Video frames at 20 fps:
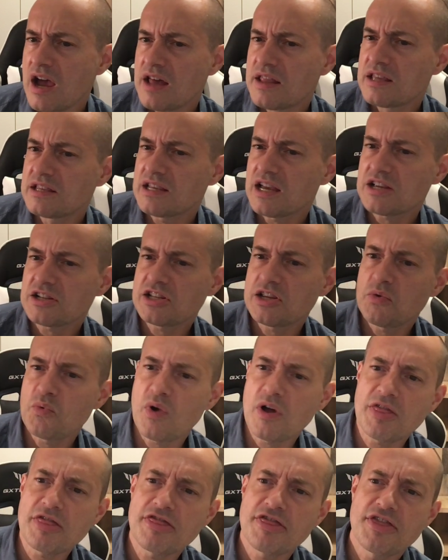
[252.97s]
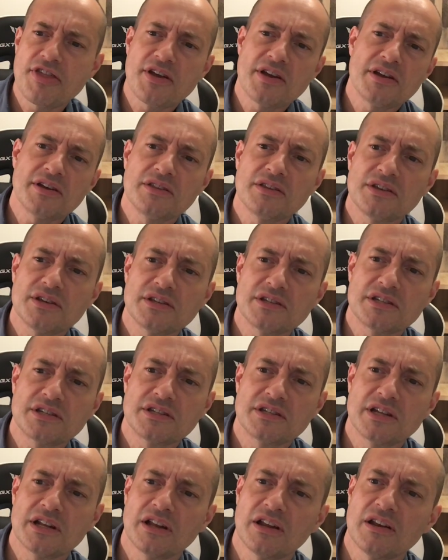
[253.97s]
There's actually one thing that's
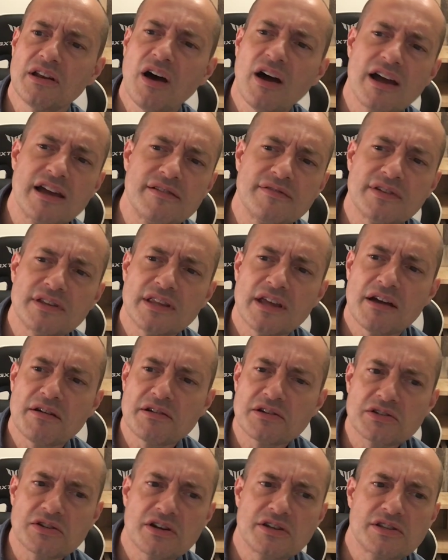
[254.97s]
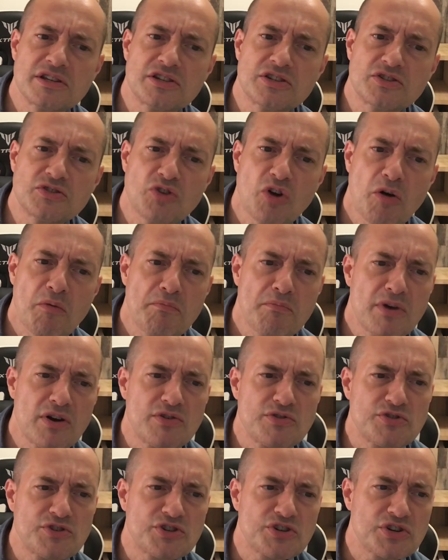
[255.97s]
still alive in there. It's like this stop
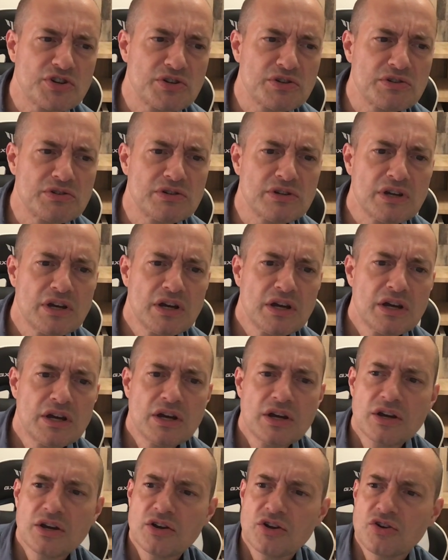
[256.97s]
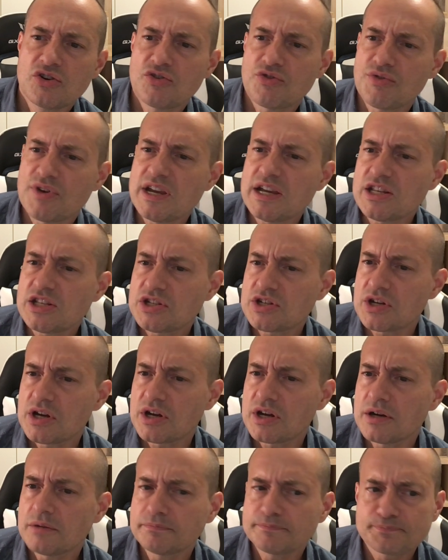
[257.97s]
motion
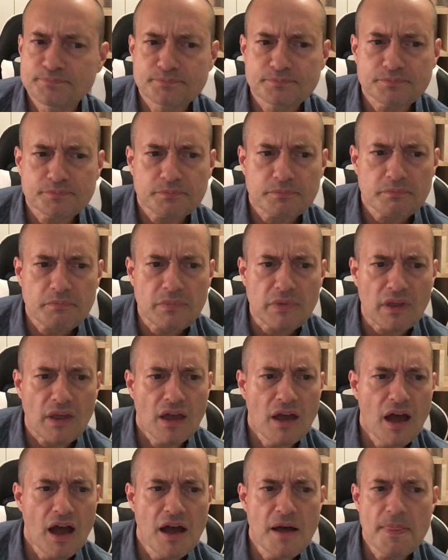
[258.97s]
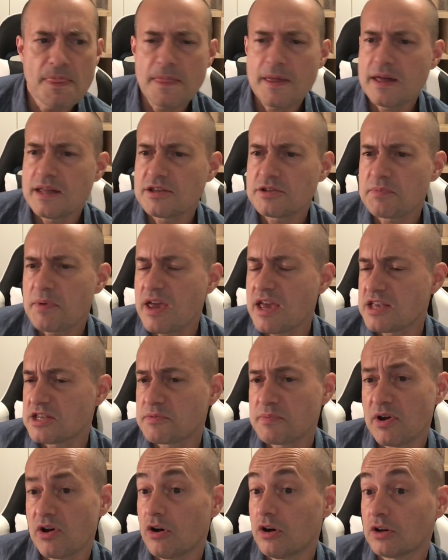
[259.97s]
creature, and it's
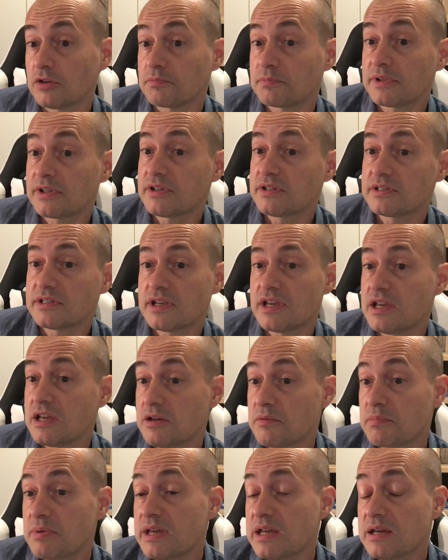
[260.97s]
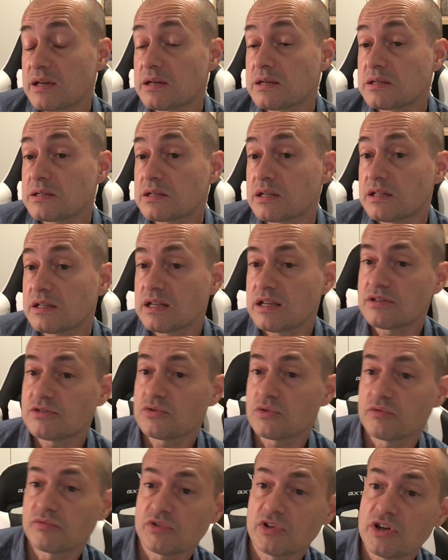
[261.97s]
a bit odd because it appears and it's
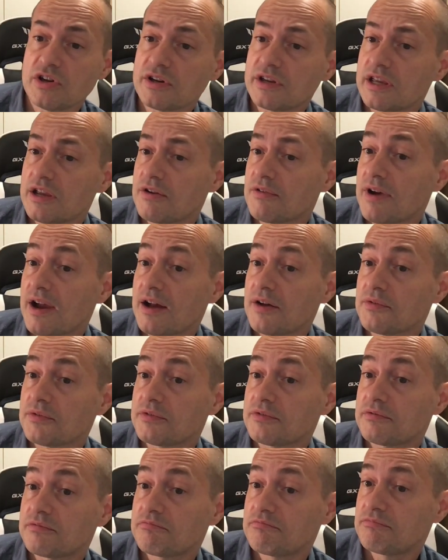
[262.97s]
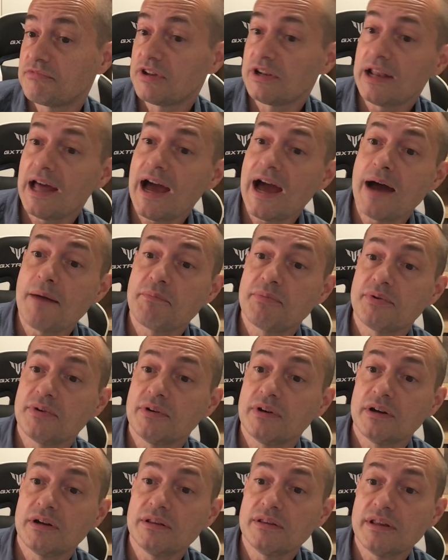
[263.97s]
sort of lurking around the lab,
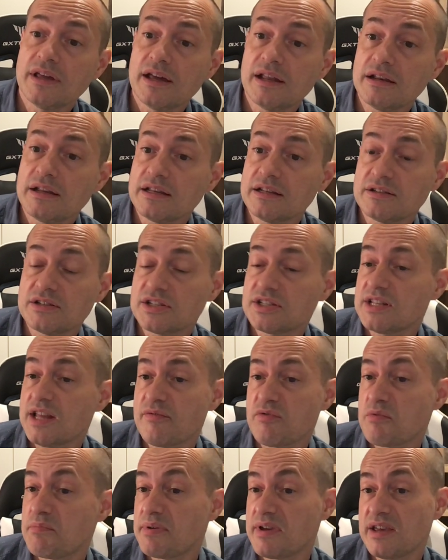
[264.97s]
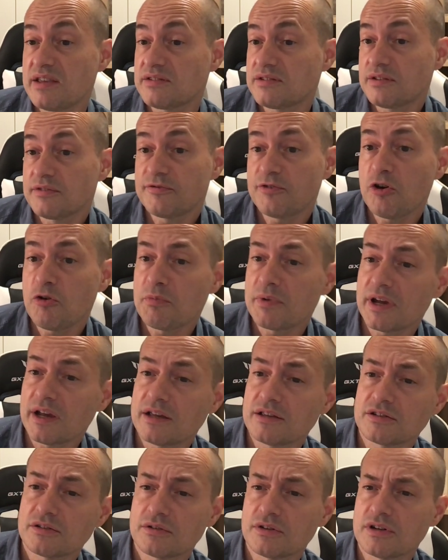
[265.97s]
and then it just never appears in the film
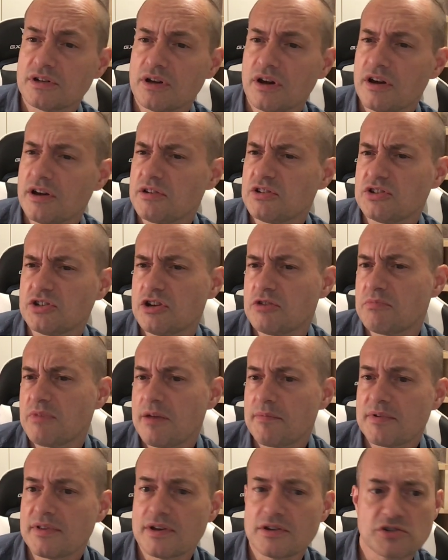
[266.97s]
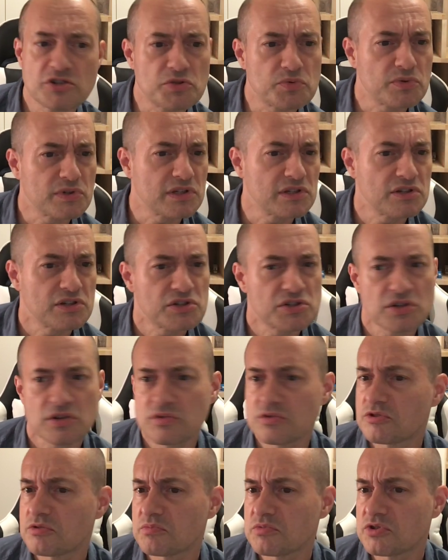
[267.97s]
again. So I assume maybe they just wanted to show
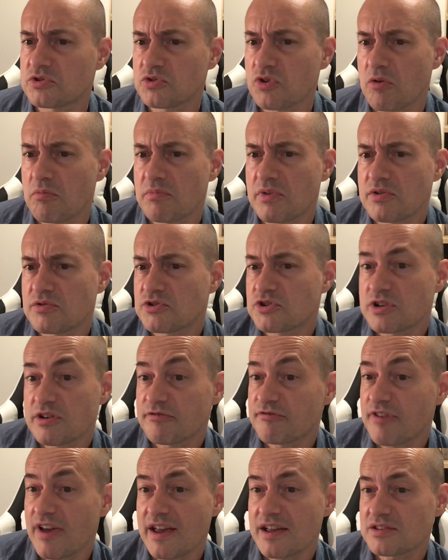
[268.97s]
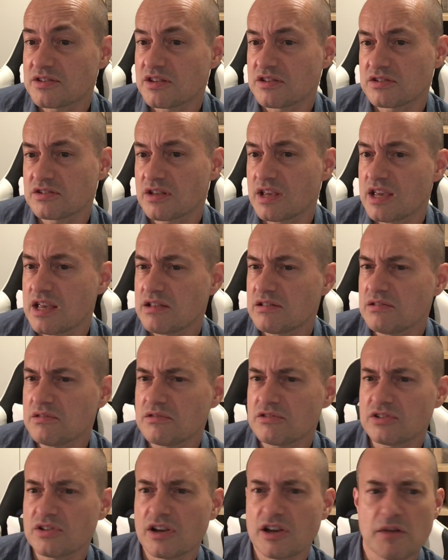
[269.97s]
some stop motion effect. It
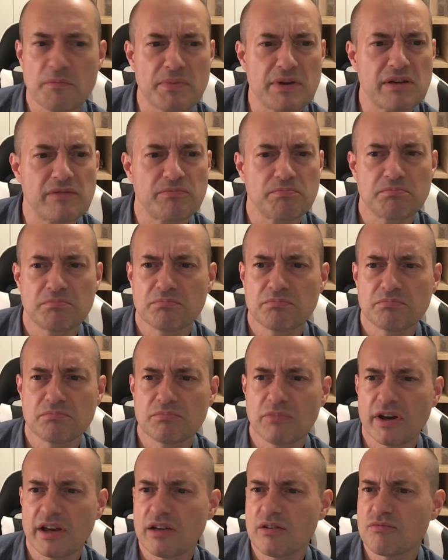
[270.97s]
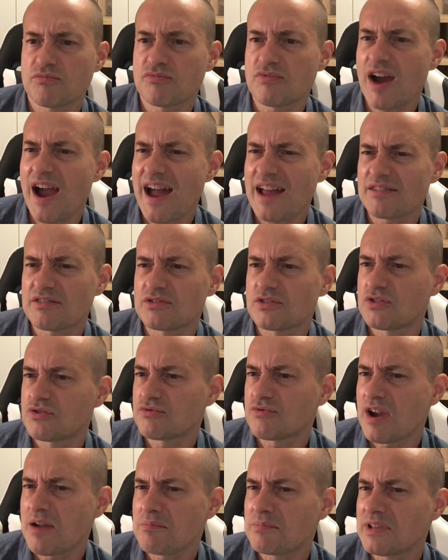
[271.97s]
looks like a bit like a rat
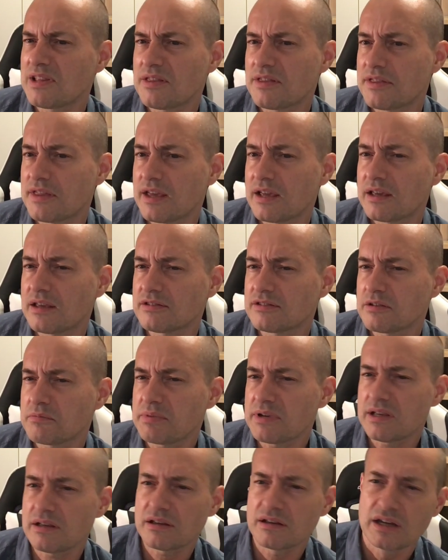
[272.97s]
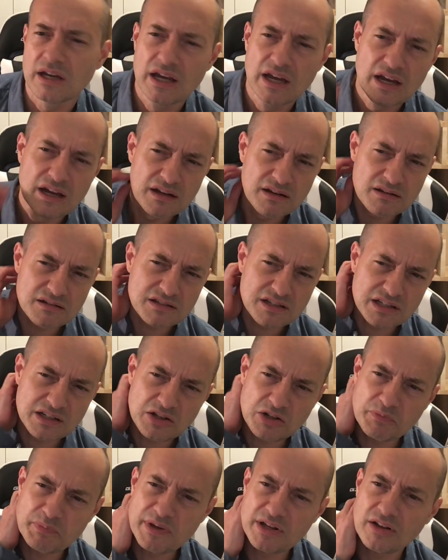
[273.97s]
gremlin thing. It's a bit looks a
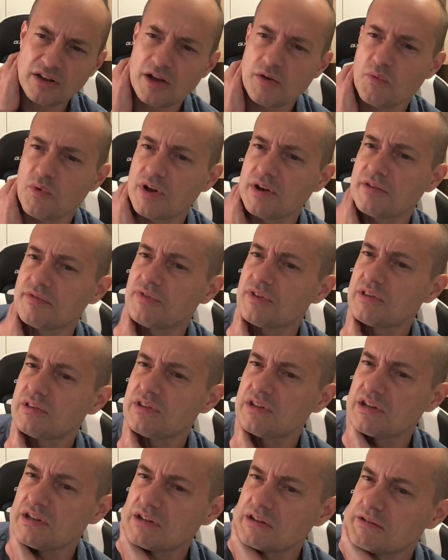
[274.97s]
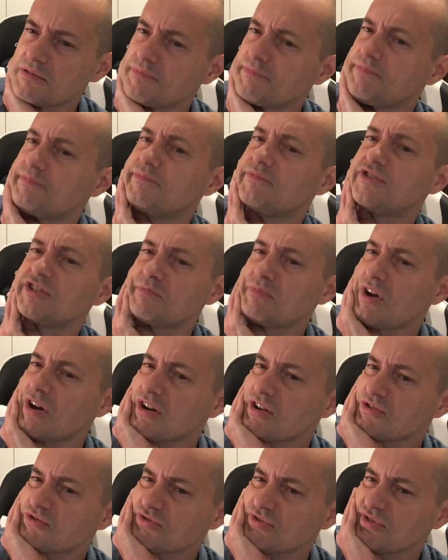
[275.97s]
little bit like one of the
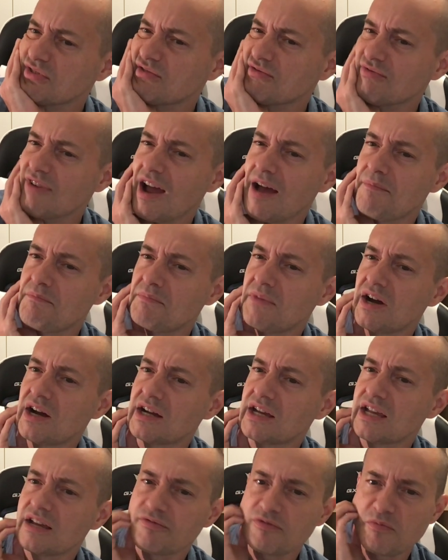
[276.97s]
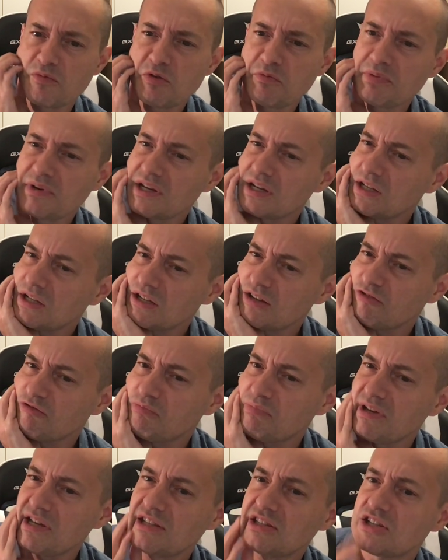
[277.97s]
Sumatran rat monkey from the beginning
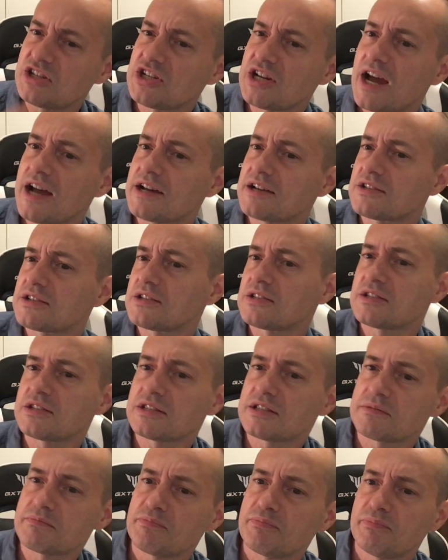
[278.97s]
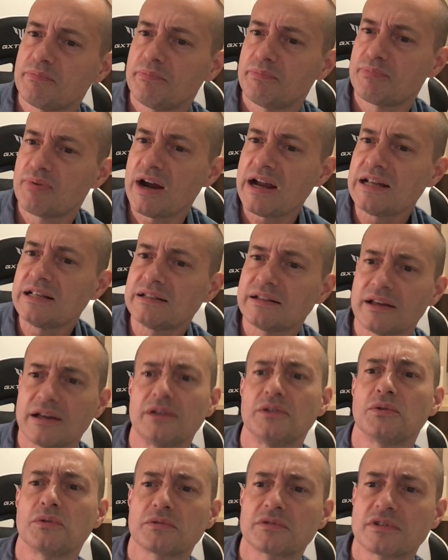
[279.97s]
of Peter Jackson's Brain
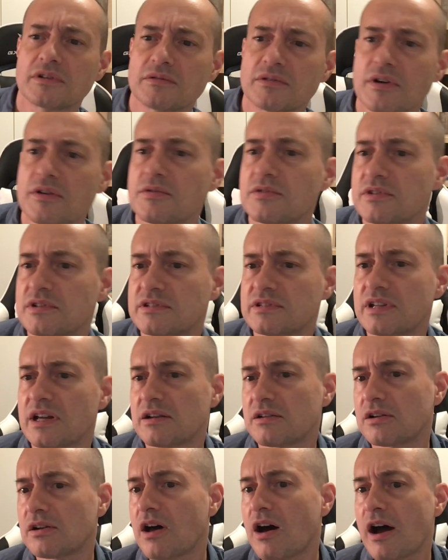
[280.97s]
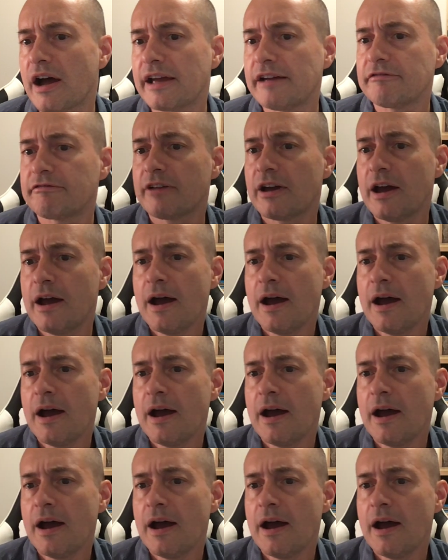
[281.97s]
Dead, also known as Dead Alive.